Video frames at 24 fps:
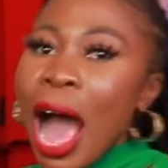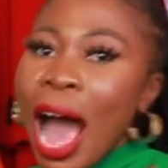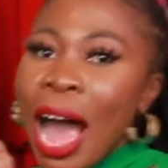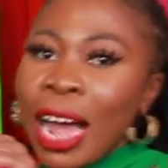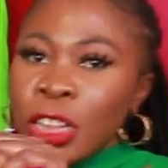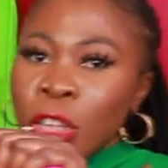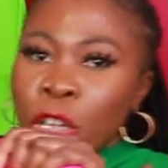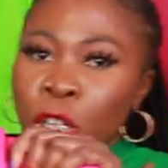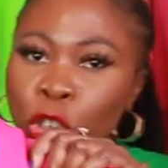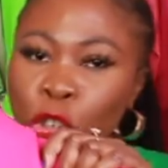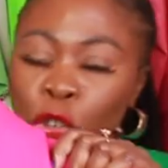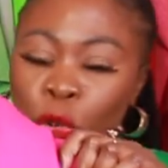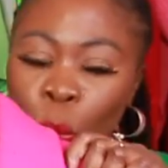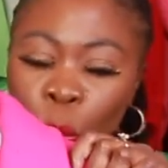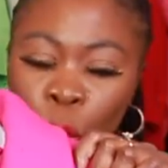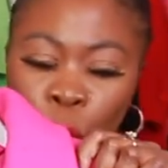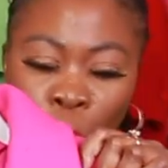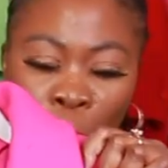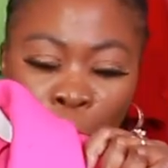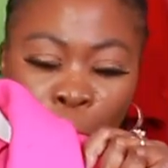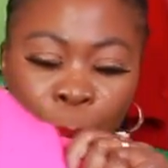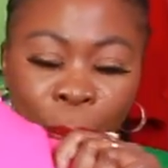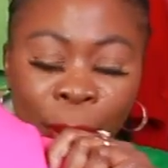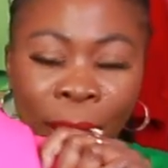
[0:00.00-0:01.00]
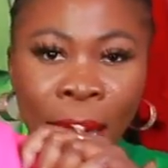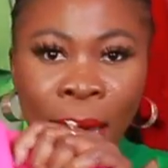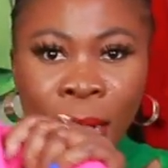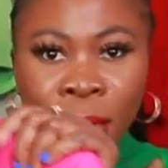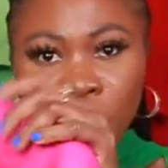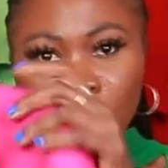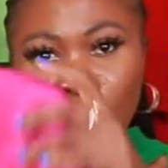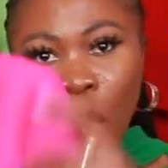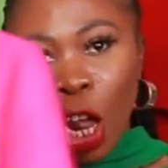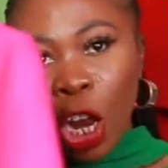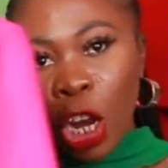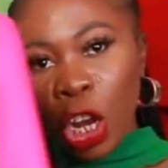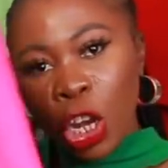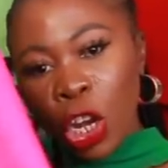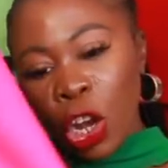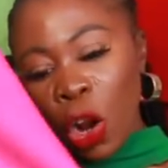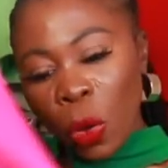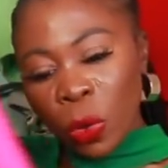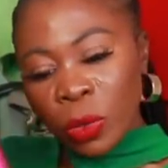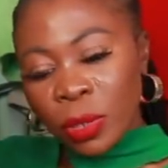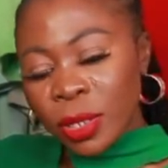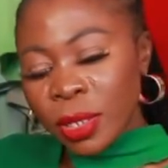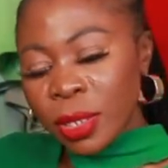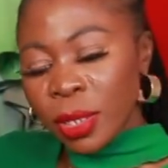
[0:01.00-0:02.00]
at the shoulder part,
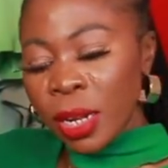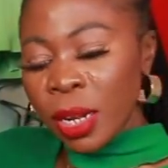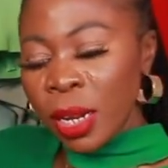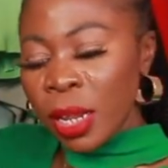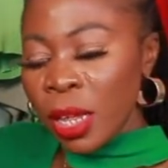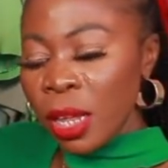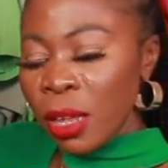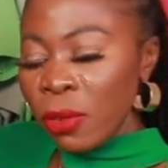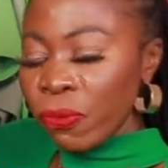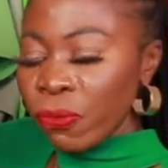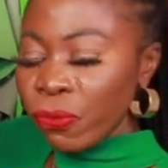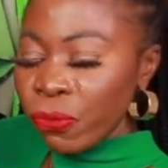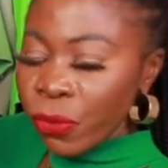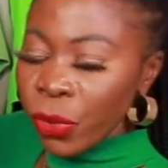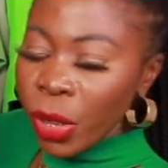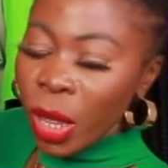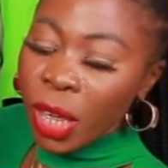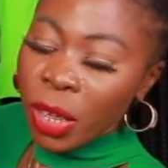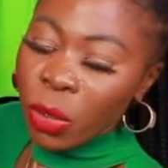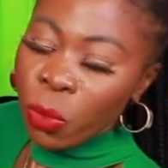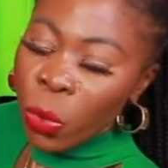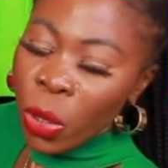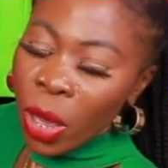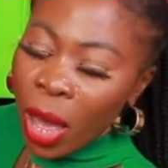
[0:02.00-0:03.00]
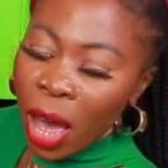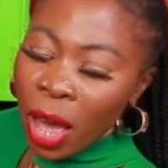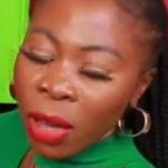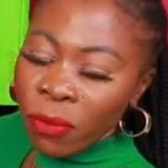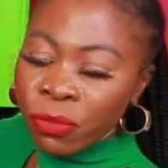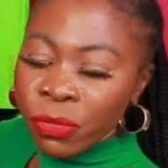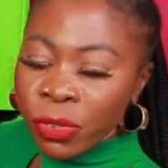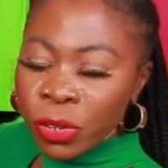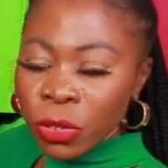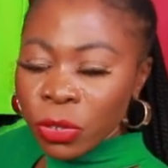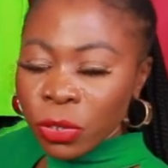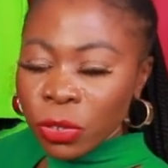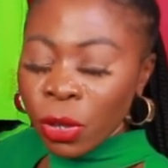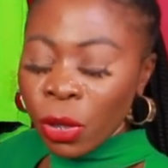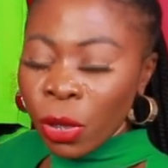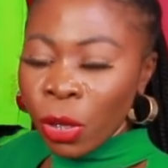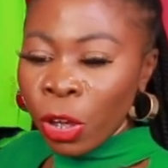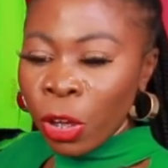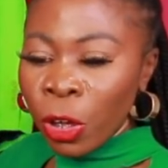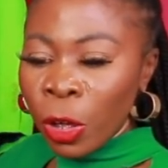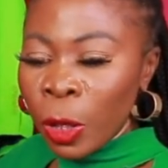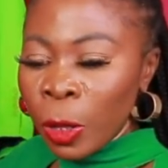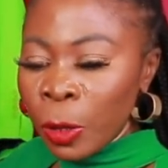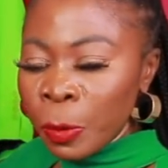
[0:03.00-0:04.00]
long sleeve we have this
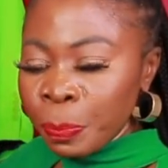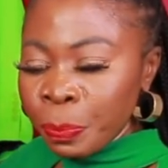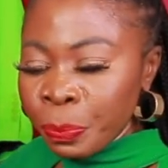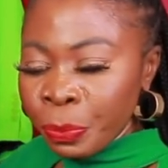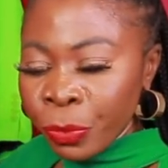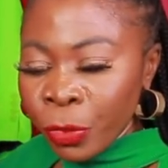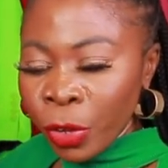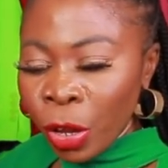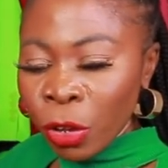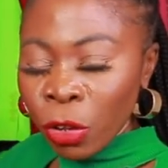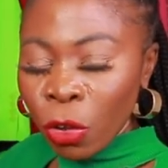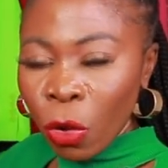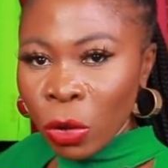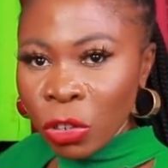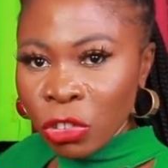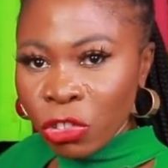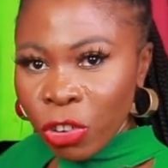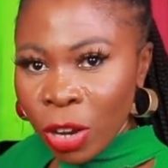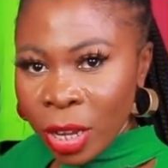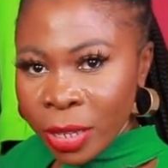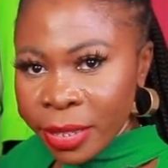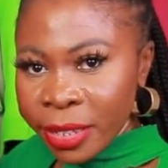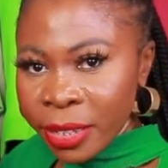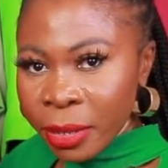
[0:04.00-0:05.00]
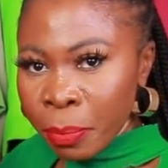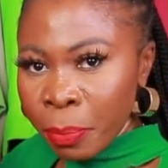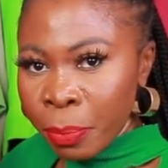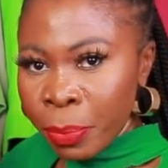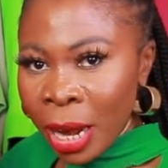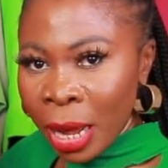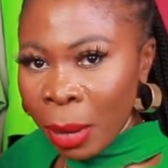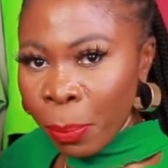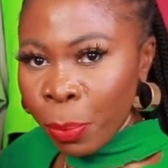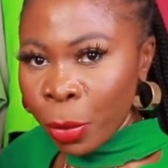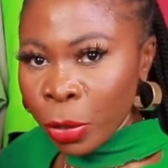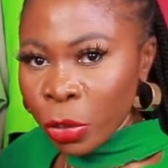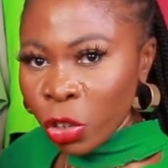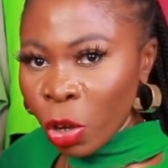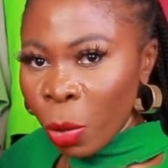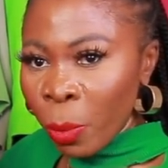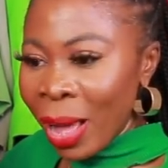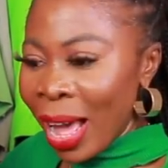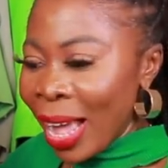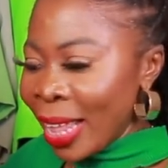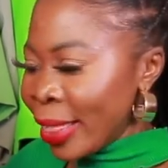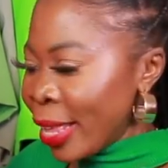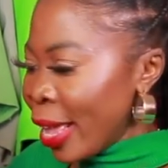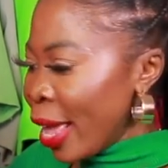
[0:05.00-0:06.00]
um, contrasting black
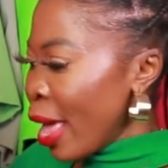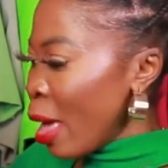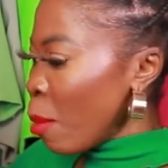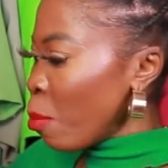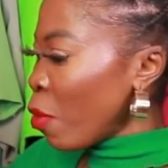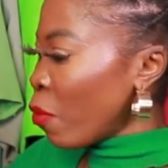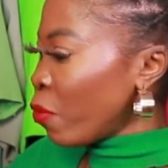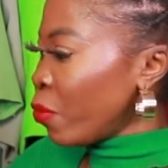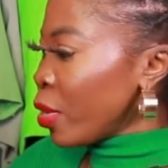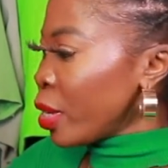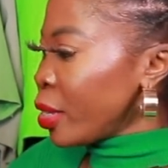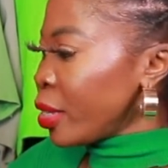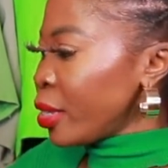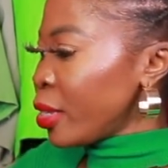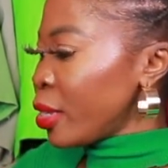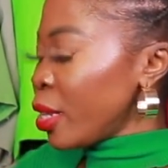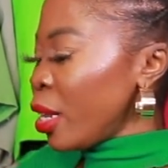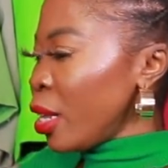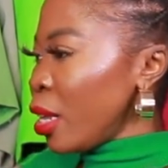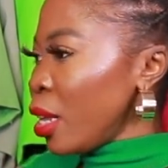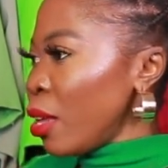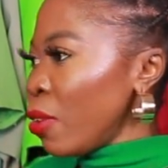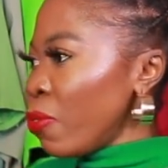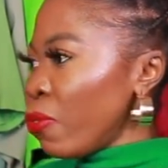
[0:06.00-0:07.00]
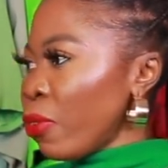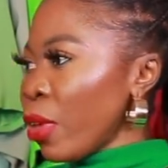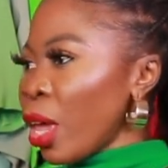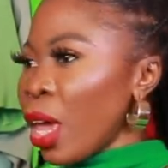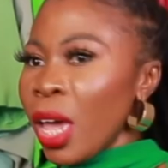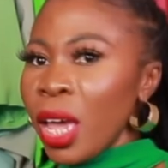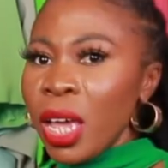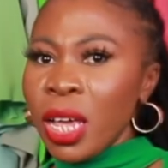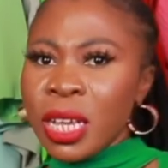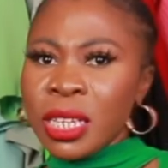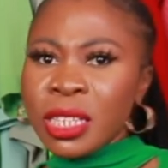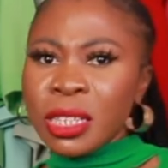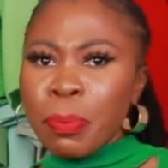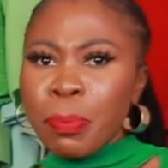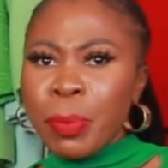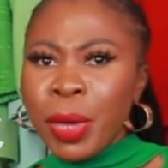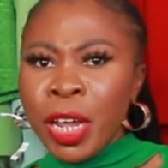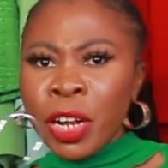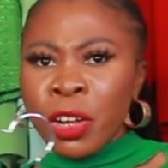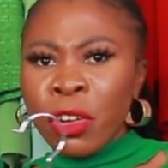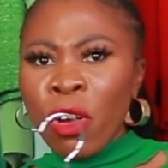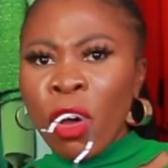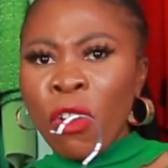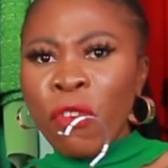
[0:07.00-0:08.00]
bottom at the end of the sleeve it's
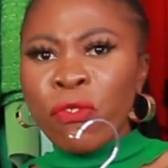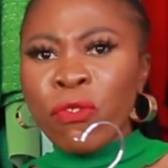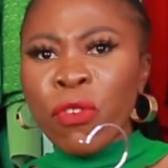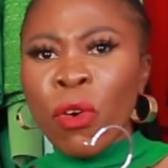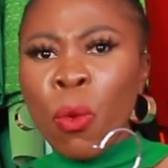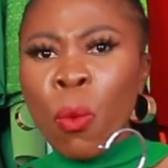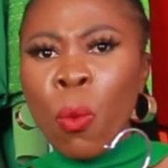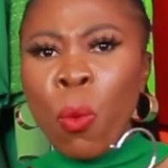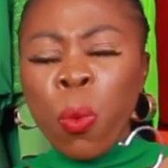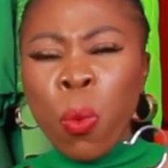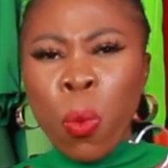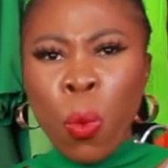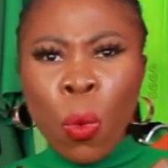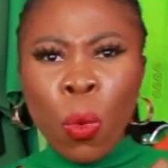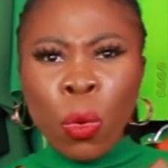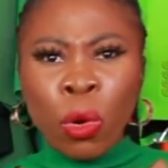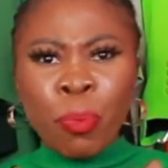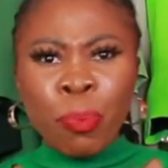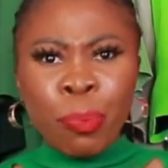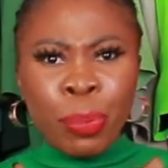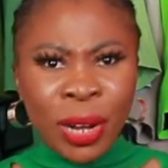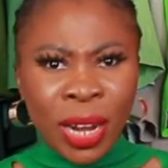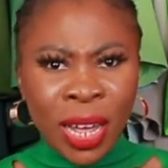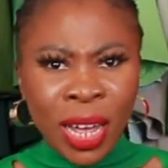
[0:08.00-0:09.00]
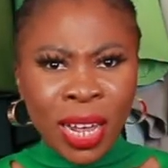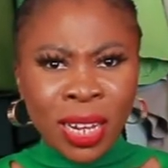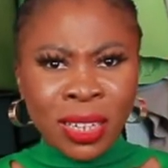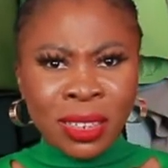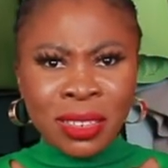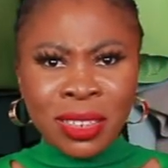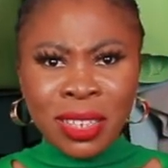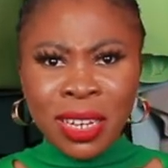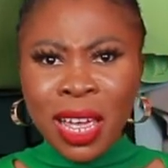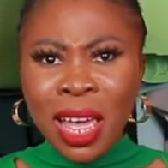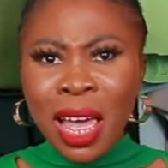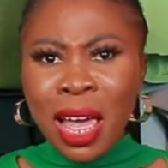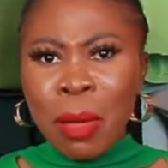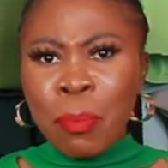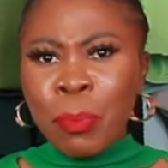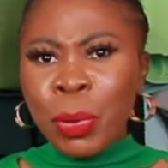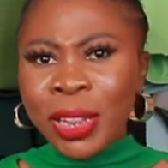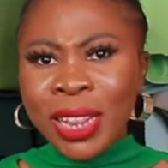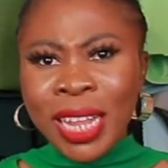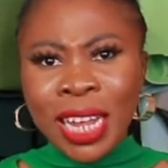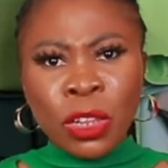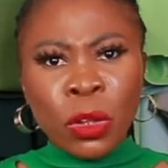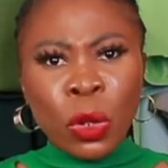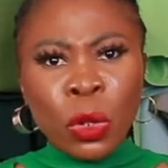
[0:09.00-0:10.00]
made of a wool blend
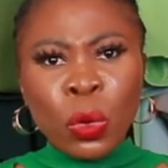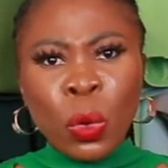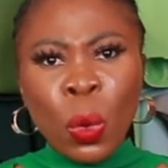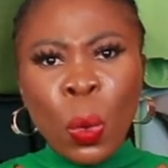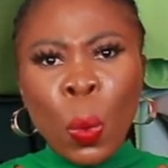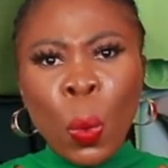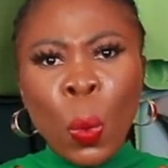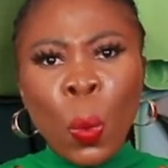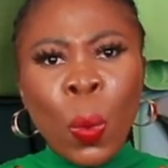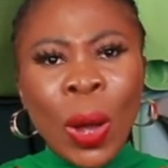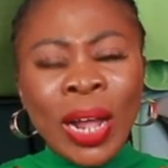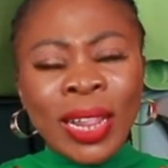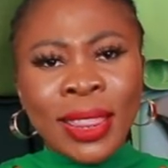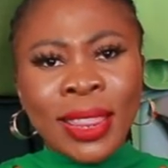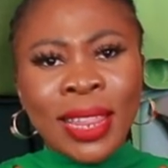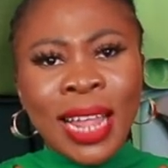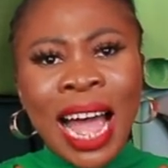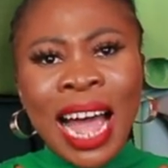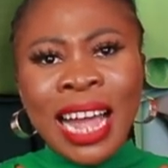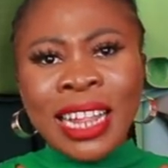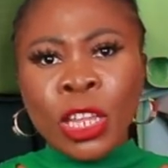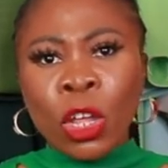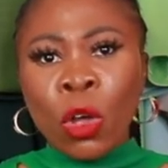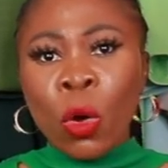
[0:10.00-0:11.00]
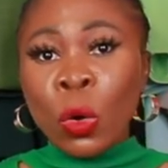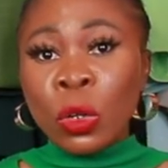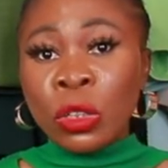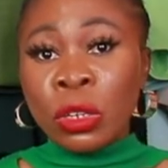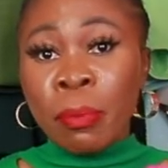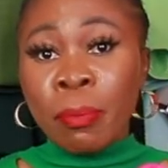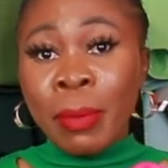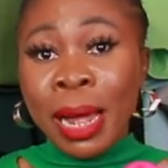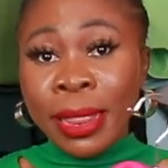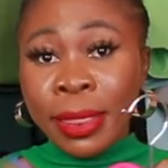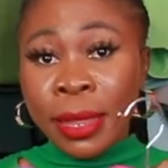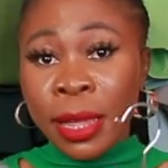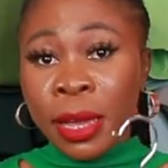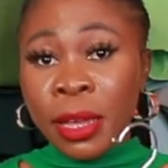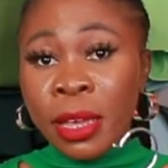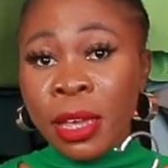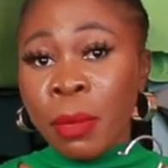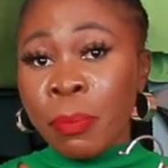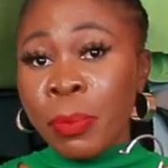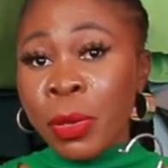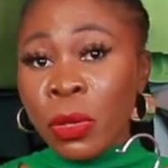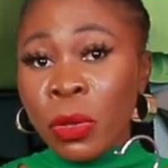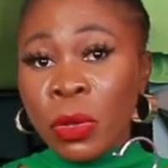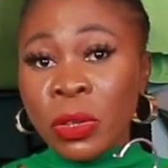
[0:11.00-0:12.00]
but I don't know what are the other
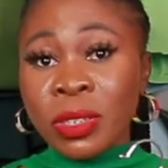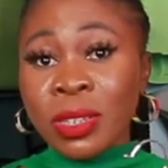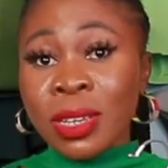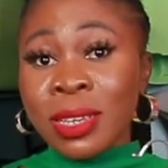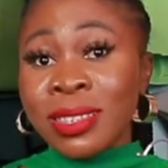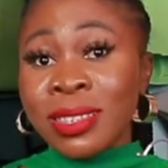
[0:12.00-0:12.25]
material because